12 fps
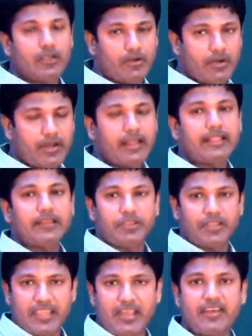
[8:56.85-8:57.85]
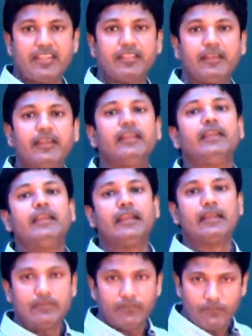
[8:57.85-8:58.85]
Alright, and then you carry the
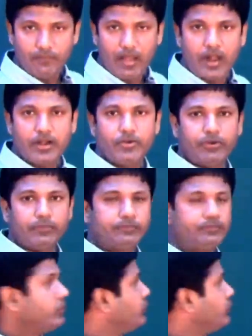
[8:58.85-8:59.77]
unknown.